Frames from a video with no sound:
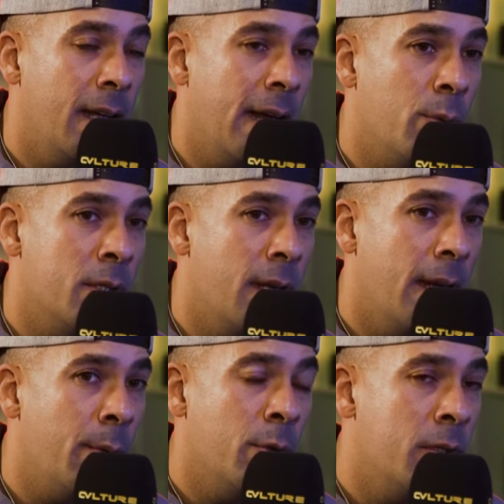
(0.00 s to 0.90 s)
it was
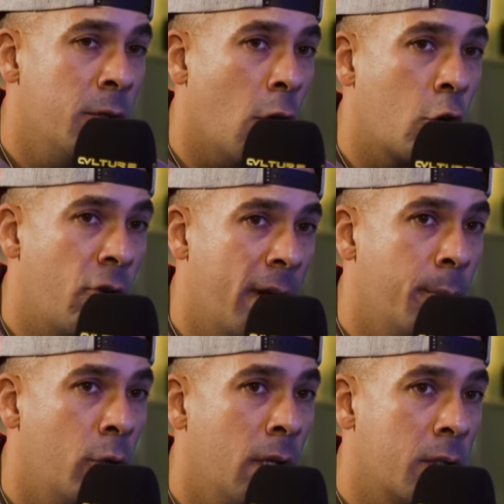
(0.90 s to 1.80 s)
not
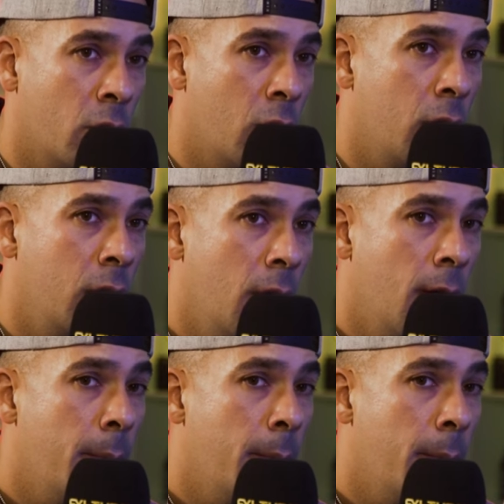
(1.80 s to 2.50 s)
credible at all.